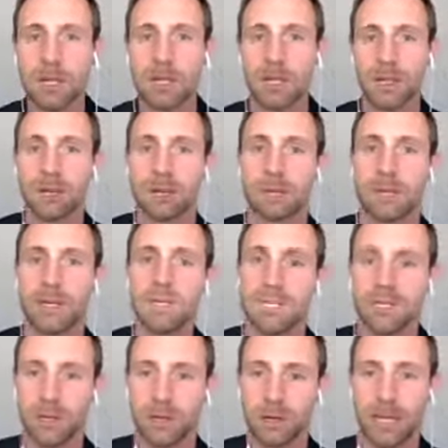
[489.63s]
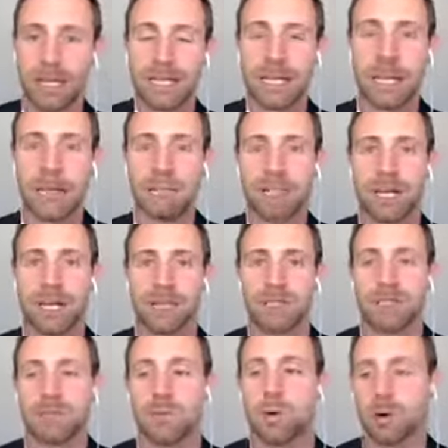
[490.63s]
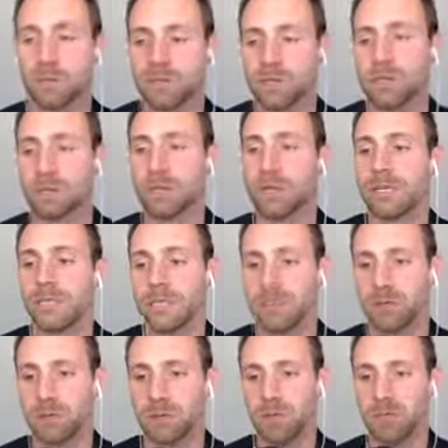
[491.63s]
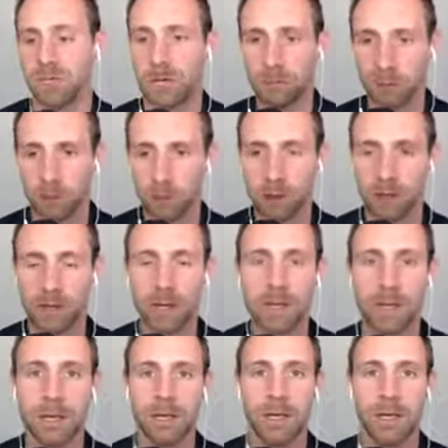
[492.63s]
The reason you're getting that objection is one of two reasons, which is, number one,